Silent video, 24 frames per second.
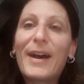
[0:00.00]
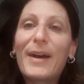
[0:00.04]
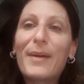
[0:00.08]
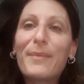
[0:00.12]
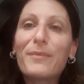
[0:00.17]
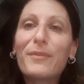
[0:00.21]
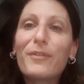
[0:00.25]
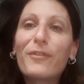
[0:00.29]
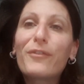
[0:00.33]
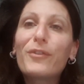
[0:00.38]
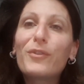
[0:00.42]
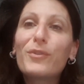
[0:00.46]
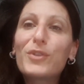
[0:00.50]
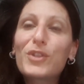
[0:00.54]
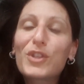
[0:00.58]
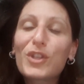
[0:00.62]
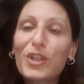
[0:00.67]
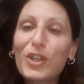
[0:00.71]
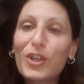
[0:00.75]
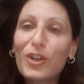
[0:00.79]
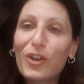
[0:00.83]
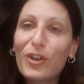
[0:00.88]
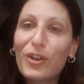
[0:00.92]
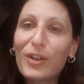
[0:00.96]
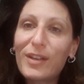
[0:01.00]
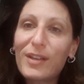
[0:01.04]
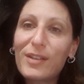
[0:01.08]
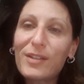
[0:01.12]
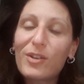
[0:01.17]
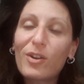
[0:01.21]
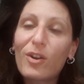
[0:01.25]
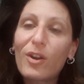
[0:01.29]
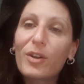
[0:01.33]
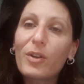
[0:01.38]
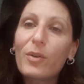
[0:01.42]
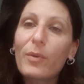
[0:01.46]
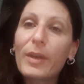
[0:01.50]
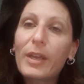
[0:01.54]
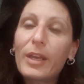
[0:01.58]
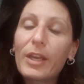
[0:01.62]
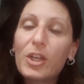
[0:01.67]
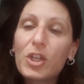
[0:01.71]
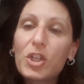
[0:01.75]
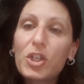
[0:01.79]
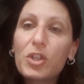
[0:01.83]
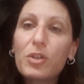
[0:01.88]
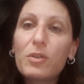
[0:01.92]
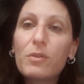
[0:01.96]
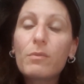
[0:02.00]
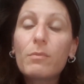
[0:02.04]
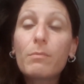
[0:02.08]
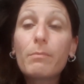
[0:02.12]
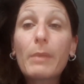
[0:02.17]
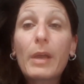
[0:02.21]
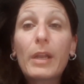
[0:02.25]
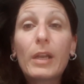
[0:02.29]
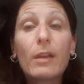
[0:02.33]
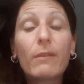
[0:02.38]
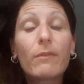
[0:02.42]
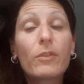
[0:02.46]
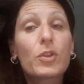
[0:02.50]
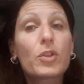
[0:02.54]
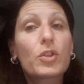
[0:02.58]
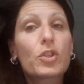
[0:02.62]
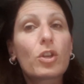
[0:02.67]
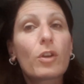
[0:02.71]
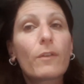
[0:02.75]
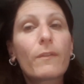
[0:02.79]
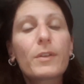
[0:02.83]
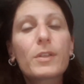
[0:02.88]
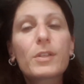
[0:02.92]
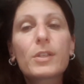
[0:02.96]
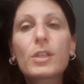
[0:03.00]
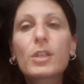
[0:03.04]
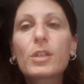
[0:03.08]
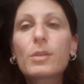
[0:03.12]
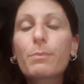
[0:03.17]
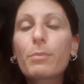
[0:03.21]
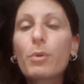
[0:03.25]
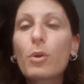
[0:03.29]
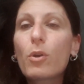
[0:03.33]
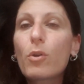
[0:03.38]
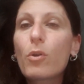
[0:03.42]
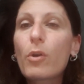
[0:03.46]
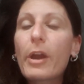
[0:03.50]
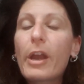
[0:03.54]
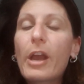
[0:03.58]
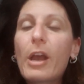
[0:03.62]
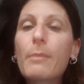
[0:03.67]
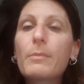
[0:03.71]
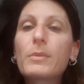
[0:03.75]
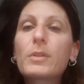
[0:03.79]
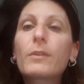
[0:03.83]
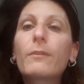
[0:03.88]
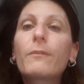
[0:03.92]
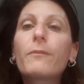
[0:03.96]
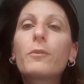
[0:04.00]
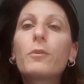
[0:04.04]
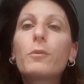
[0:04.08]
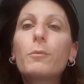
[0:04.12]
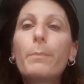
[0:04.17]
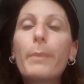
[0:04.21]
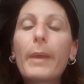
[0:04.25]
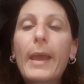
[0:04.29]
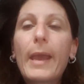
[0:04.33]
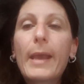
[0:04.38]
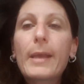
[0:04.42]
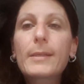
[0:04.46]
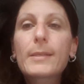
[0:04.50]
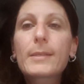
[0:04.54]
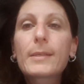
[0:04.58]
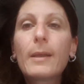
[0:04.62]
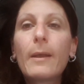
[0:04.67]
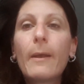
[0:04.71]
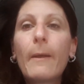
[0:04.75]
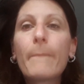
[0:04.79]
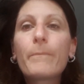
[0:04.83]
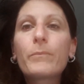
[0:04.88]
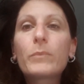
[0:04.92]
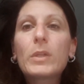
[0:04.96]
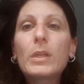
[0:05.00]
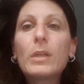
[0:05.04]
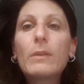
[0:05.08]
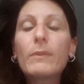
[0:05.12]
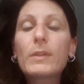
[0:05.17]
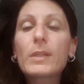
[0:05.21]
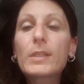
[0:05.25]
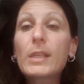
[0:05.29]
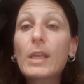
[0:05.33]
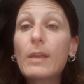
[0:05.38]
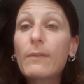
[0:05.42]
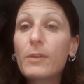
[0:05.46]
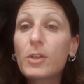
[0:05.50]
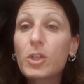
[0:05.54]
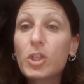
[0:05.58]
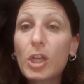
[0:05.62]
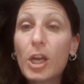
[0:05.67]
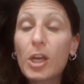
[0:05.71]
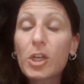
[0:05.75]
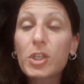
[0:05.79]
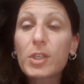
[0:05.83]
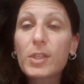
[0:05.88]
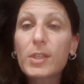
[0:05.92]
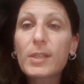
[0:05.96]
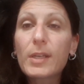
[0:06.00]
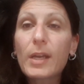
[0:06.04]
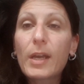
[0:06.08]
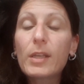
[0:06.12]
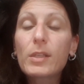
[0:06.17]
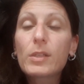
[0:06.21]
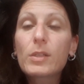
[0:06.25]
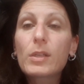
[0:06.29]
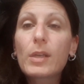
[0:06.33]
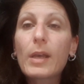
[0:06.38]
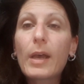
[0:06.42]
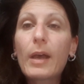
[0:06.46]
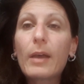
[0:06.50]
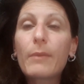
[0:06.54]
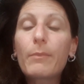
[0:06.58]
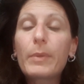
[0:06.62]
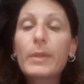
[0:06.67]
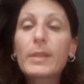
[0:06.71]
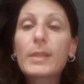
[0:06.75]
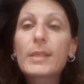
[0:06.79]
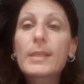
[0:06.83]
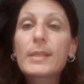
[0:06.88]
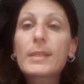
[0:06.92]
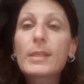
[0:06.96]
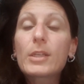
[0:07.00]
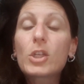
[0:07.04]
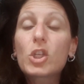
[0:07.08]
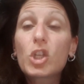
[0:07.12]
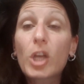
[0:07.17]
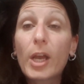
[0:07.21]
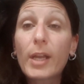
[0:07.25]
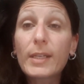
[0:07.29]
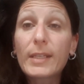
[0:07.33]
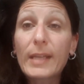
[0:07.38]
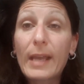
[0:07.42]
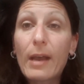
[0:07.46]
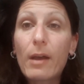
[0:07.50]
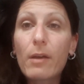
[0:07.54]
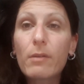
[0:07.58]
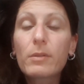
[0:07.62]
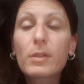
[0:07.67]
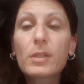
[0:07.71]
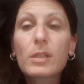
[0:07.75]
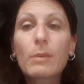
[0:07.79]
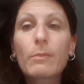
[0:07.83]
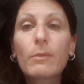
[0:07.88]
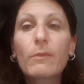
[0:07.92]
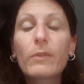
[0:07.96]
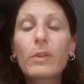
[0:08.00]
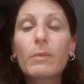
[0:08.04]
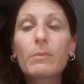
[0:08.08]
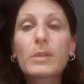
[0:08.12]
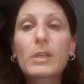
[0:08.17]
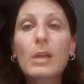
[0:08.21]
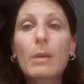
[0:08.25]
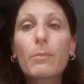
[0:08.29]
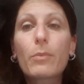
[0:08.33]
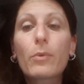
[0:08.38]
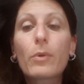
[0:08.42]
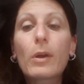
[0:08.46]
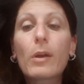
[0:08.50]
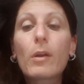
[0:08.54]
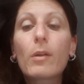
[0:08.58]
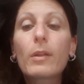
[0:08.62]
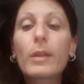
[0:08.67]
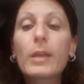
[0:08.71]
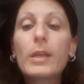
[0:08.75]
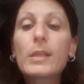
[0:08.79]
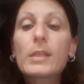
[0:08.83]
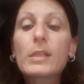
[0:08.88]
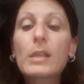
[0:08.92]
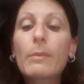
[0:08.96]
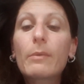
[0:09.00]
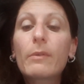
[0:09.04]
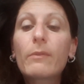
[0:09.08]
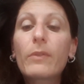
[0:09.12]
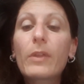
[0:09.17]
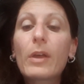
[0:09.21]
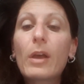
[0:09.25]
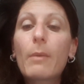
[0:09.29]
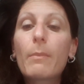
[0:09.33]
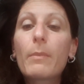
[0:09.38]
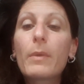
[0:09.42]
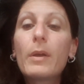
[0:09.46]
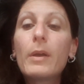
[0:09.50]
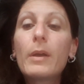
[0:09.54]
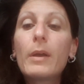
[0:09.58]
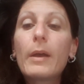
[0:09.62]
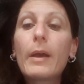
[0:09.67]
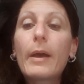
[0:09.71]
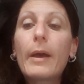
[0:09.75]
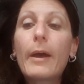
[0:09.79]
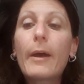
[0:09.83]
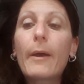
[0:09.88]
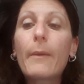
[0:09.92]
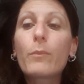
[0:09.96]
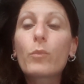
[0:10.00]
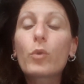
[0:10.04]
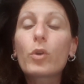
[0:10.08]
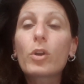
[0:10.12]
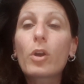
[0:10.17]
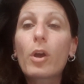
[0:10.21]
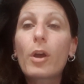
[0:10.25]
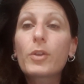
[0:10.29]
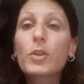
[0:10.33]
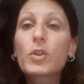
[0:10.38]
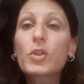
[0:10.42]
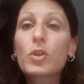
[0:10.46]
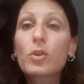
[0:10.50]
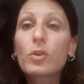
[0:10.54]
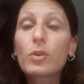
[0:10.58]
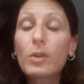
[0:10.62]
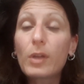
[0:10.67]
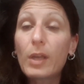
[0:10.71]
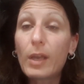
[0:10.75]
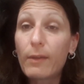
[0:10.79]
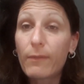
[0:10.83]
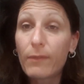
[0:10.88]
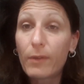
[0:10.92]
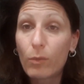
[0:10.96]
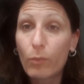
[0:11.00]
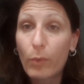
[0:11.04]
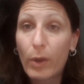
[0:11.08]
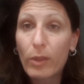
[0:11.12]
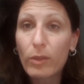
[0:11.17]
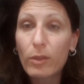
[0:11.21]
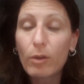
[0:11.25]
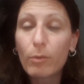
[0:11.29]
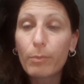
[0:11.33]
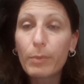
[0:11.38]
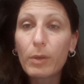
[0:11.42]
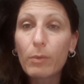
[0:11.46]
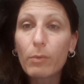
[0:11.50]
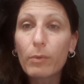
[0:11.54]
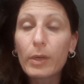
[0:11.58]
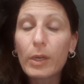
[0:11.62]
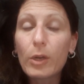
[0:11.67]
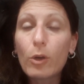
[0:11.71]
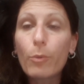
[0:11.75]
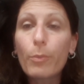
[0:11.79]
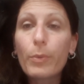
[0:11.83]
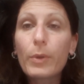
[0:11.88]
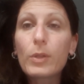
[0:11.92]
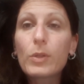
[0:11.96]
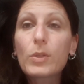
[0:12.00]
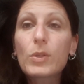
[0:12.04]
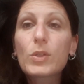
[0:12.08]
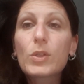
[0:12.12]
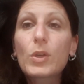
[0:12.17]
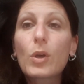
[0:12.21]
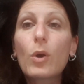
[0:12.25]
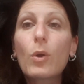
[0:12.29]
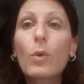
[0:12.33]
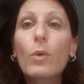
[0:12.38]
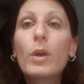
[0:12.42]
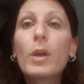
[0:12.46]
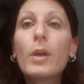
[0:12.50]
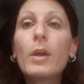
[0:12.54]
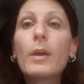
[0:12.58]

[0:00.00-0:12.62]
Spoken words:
Food security is an ongoing issue. Many of the services, programs, food banks, even safe injection sites have been shut down, some of them temporarily, some of them we're not certain if and when they'll be reopened. So